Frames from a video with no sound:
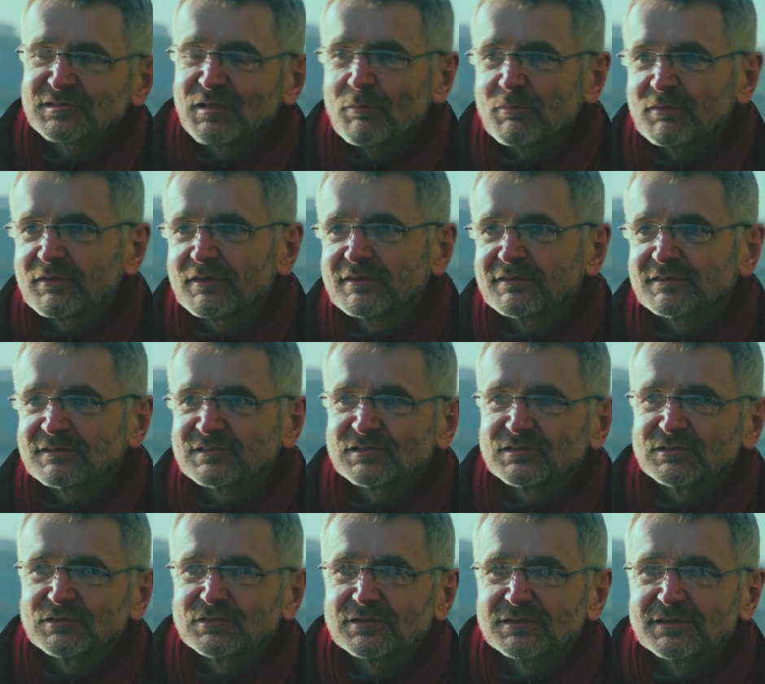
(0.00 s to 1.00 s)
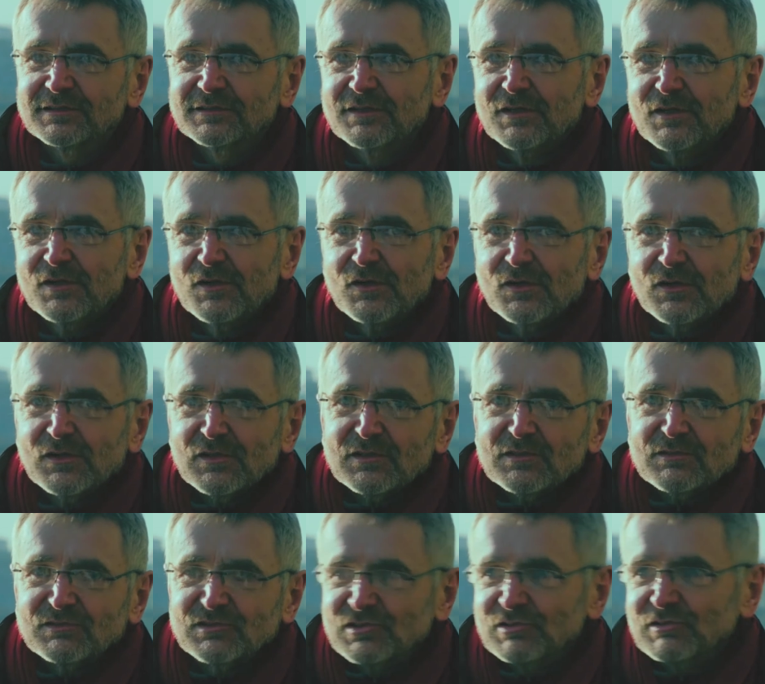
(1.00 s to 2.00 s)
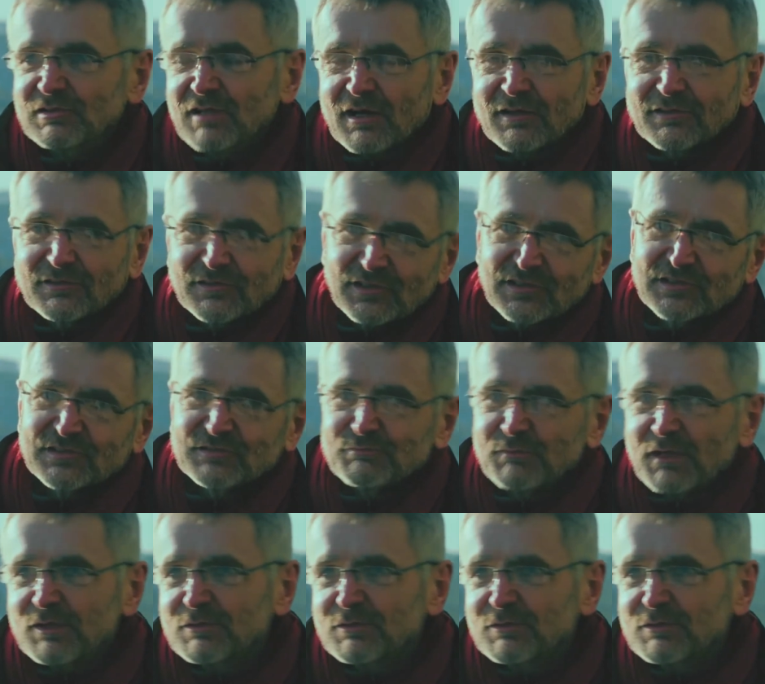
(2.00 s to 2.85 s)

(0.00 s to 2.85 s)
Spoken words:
or something, do you like this